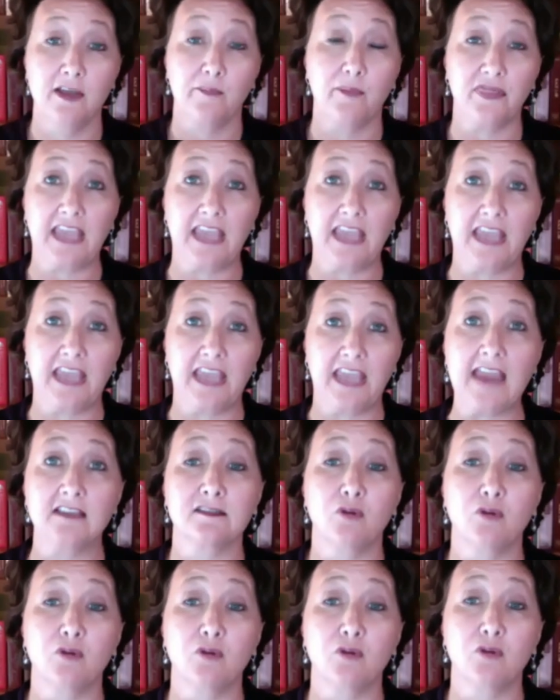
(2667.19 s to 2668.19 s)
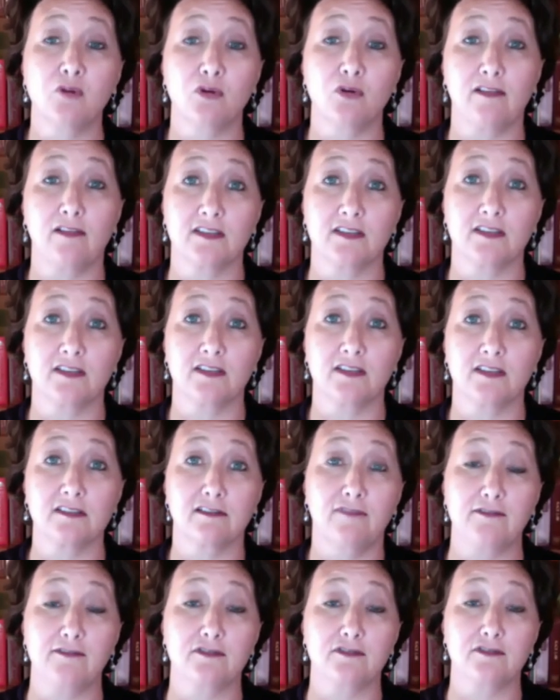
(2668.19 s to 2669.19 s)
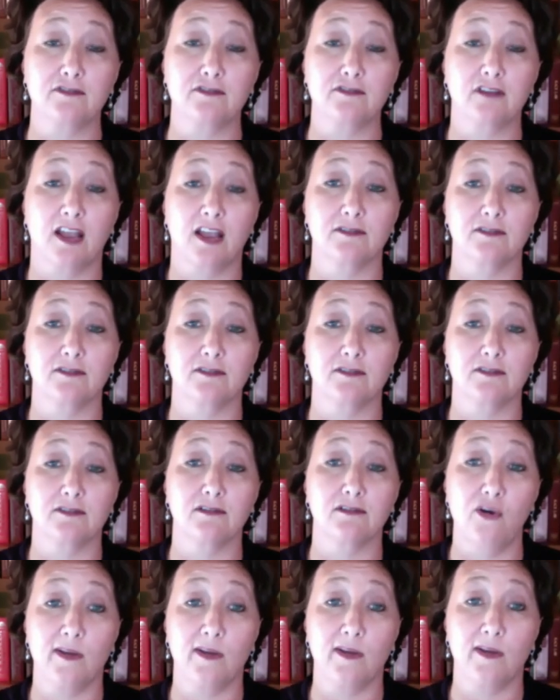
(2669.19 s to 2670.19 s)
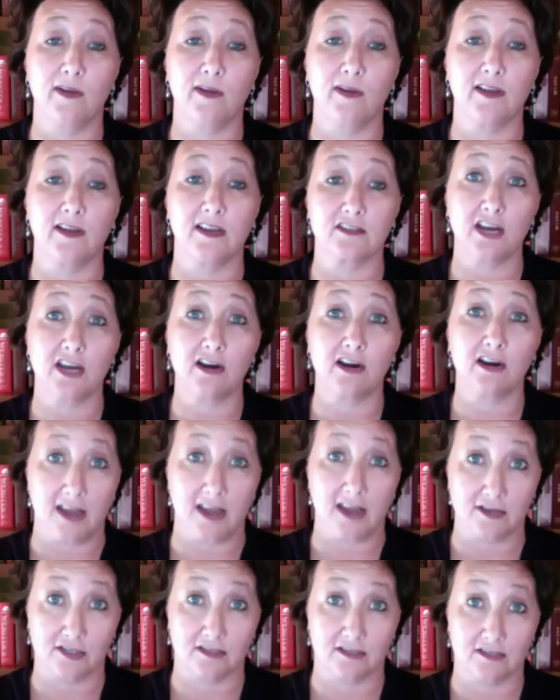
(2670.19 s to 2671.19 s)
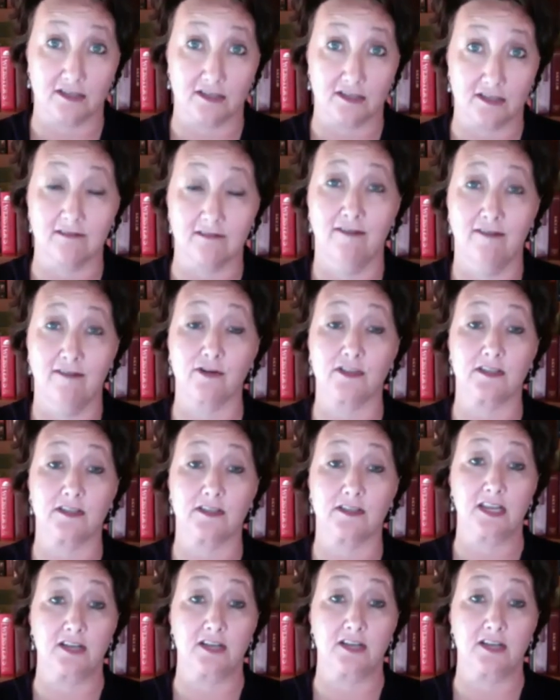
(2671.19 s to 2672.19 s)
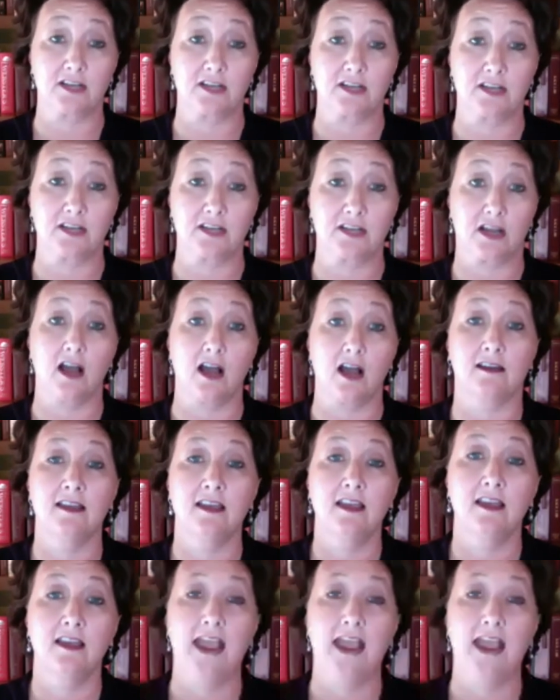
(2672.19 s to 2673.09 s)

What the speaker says: but the case that's more relevant to the 5 tribes in Oklahoma is Cherokee Nation versus Hitchcock.